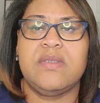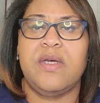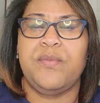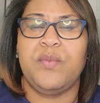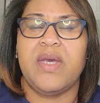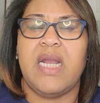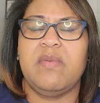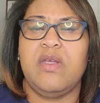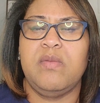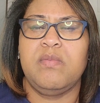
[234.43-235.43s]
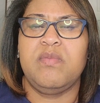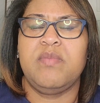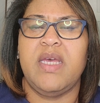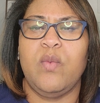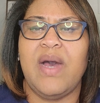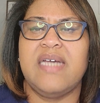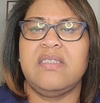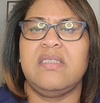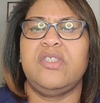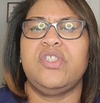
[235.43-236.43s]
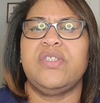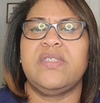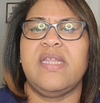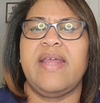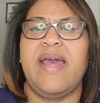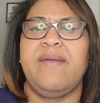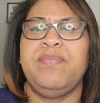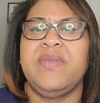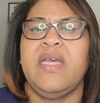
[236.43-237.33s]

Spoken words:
So we got to make wise decisions in that.